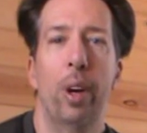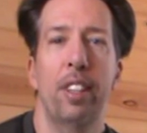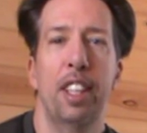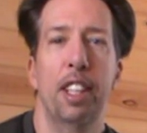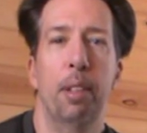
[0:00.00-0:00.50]

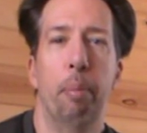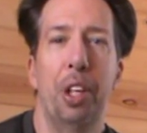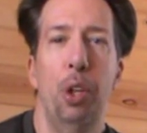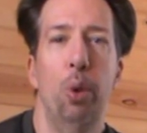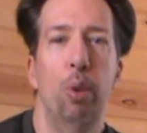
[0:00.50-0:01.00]
Welcome,
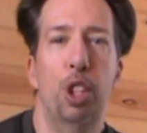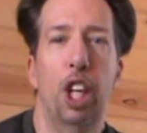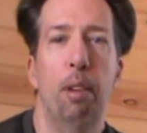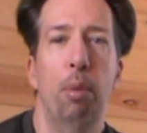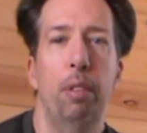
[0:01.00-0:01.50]

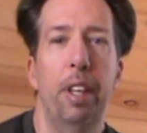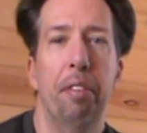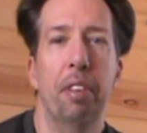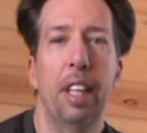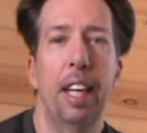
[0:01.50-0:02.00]
huge
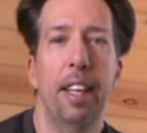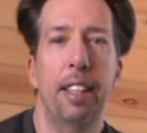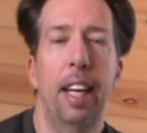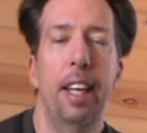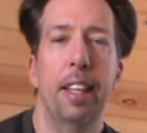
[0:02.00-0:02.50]
movie
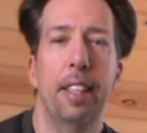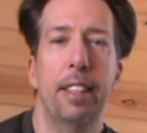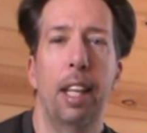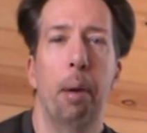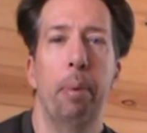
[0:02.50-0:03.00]
fanatic Nate,
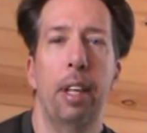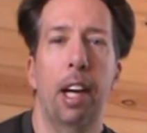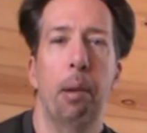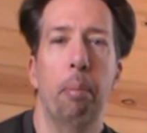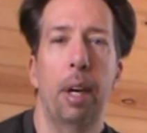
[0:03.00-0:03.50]
stopping
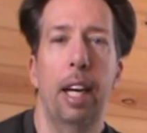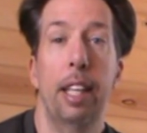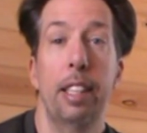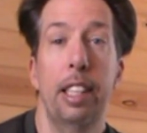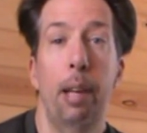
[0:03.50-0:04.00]
on
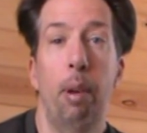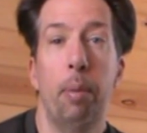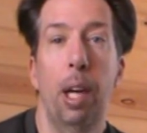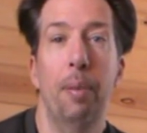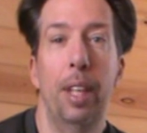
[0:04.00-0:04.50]
by. This time
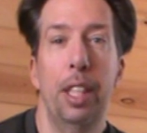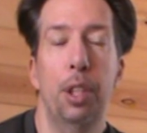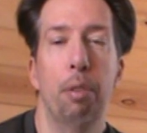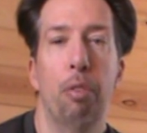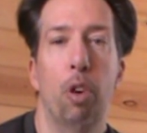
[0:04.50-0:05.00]
I'm coming
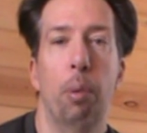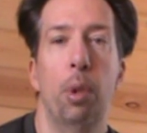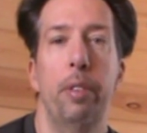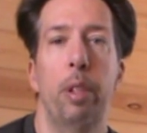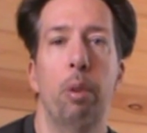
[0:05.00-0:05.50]
at you for a
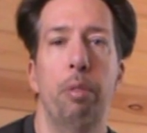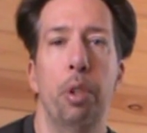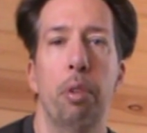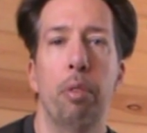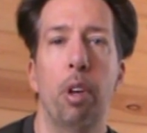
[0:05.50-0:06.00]
movie
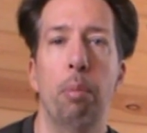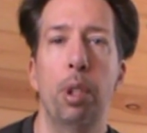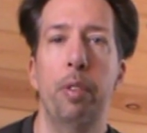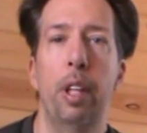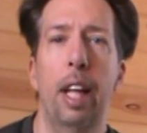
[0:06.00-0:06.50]
review for a
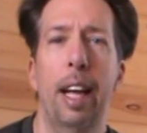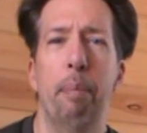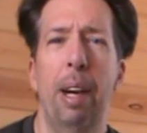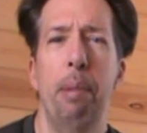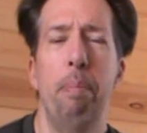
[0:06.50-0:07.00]
movie
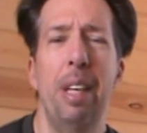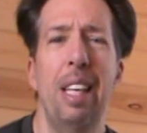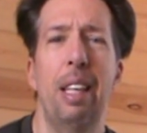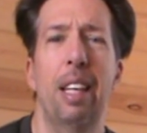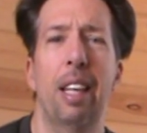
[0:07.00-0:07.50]
that might
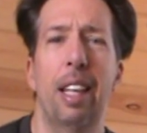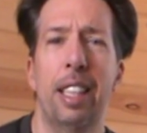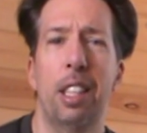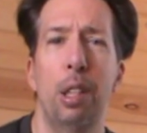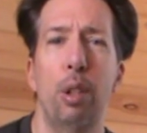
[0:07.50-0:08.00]
be uh,
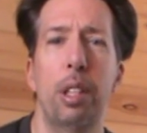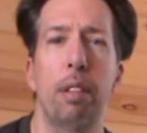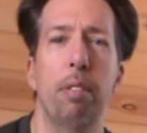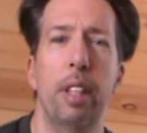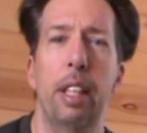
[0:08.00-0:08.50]

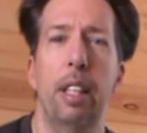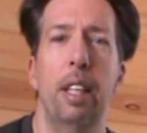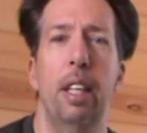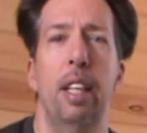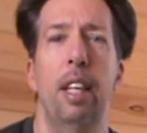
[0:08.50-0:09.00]
exclusively